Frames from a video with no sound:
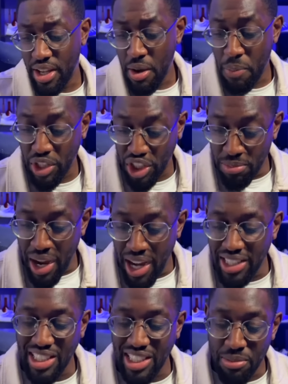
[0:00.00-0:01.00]
But she
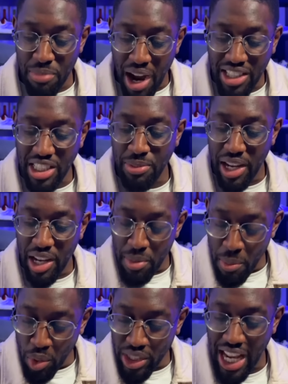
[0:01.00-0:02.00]
might just be a little
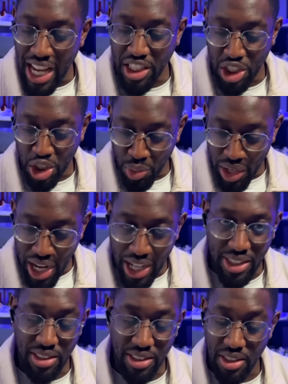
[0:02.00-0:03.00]
bit more detached than she
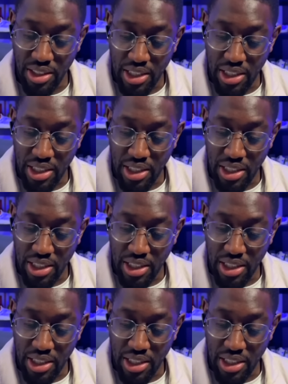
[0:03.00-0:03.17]
realizes.